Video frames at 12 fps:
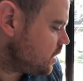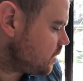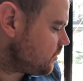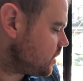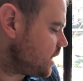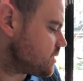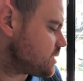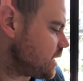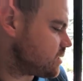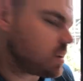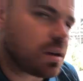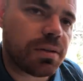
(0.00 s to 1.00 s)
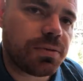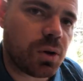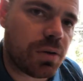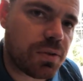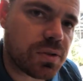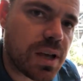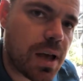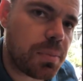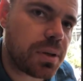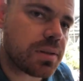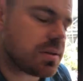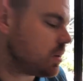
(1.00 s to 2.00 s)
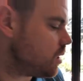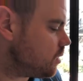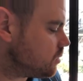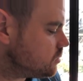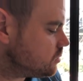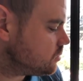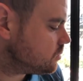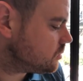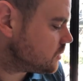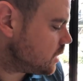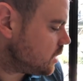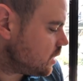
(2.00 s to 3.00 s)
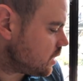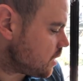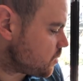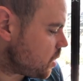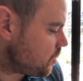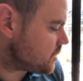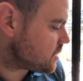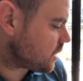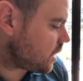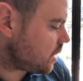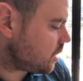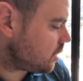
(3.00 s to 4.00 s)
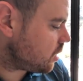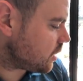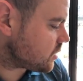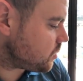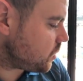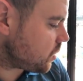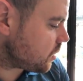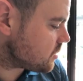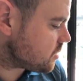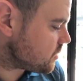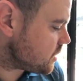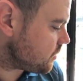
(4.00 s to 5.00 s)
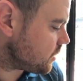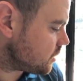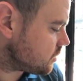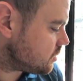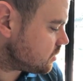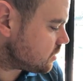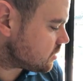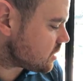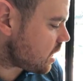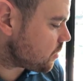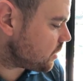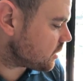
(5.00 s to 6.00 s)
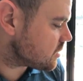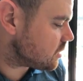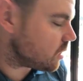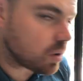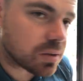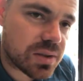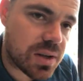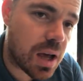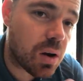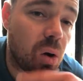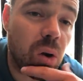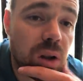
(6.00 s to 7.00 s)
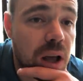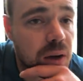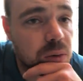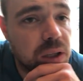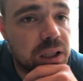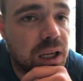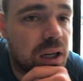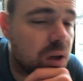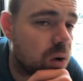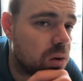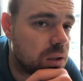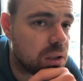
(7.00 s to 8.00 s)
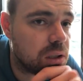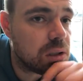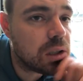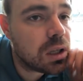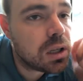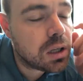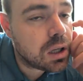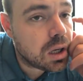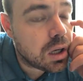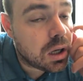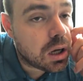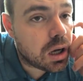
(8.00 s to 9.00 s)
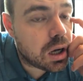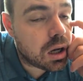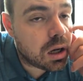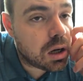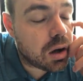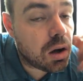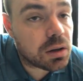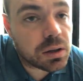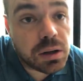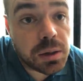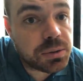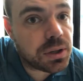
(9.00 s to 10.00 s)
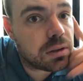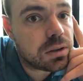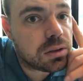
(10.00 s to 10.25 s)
You guys got a few different topics. I'm open to kind of exploring some different topics. There's not a whole lot really kind of going on in crypto.